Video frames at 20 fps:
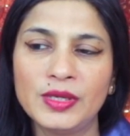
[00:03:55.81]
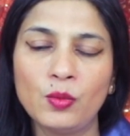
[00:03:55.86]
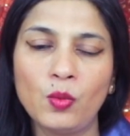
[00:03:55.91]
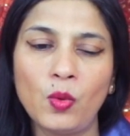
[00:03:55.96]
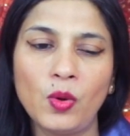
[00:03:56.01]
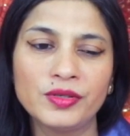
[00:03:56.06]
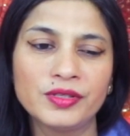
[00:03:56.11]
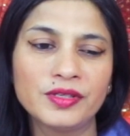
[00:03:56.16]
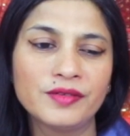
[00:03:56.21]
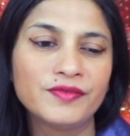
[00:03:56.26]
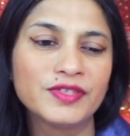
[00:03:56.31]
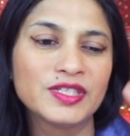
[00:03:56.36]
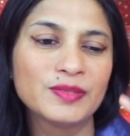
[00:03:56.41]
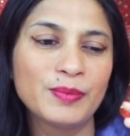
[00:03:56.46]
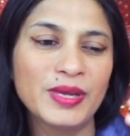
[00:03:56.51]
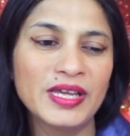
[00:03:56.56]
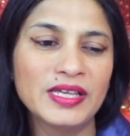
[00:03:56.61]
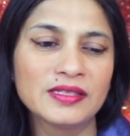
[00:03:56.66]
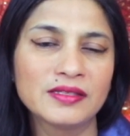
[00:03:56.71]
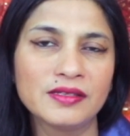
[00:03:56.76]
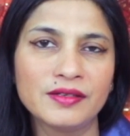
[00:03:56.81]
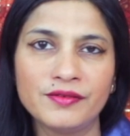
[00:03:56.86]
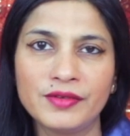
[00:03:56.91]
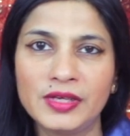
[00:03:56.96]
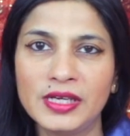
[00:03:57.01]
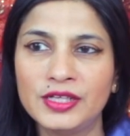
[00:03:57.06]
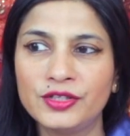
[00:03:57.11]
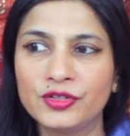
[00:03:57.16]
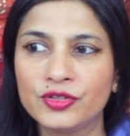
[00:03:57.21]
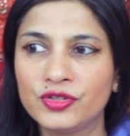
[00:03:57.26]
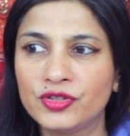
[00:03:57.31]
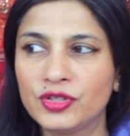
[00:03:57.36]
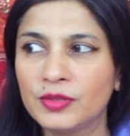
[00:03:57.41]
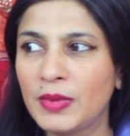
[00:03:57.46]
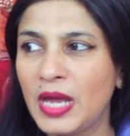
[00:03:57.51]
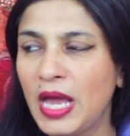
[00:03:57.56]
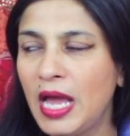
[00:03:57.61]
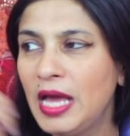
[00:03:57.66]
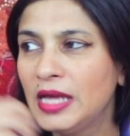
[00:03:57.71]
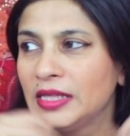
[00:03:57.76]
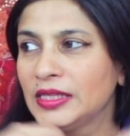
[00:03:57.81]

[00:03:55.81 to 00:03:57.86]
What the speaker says: They want a space in relationship.